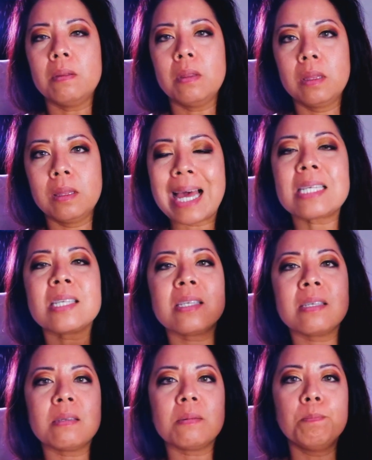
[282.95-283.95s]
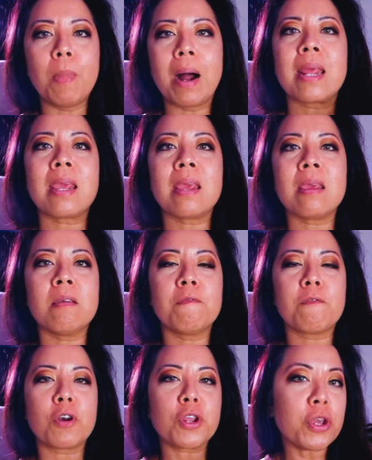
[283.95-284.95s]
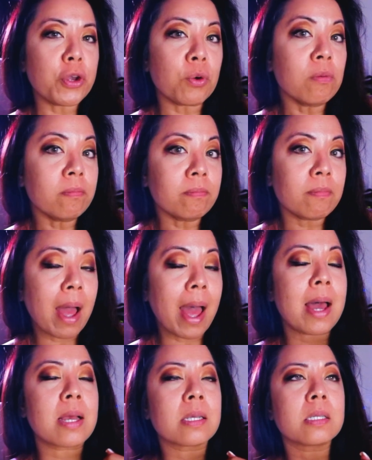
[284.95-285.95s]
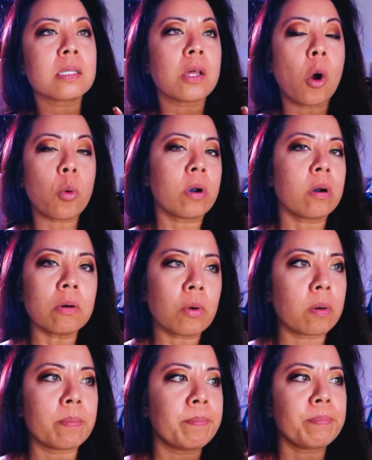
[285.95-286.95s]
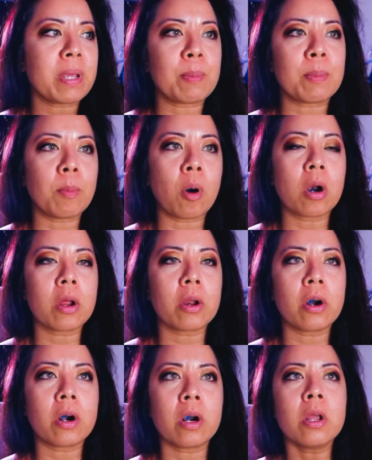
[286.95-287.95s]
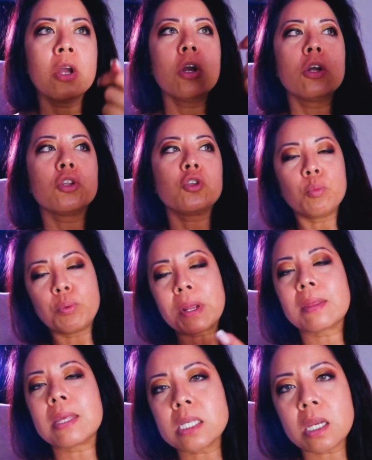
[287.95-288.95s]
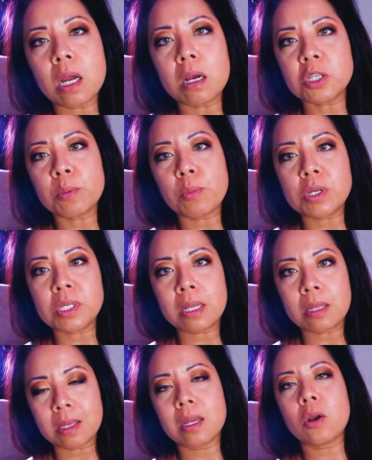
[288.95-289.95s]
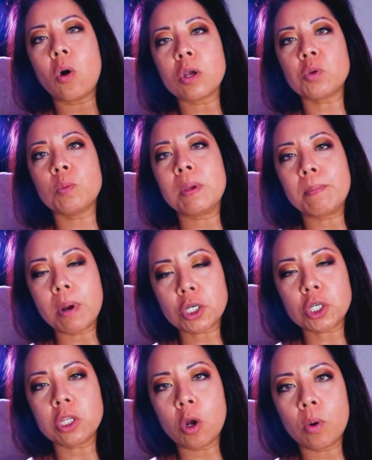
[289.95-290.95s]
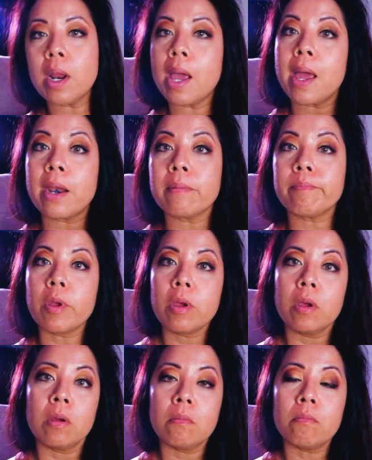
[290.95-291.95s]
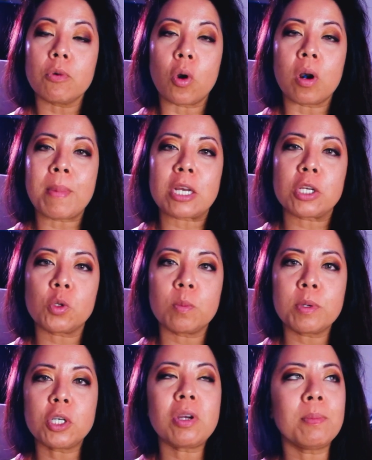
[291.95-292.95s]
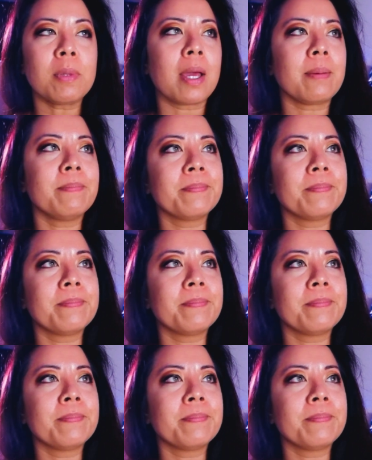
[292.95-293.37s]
less money for you as the owner or email marketer to bring these customers in. The cost will be much lower and your automations will be streamlined.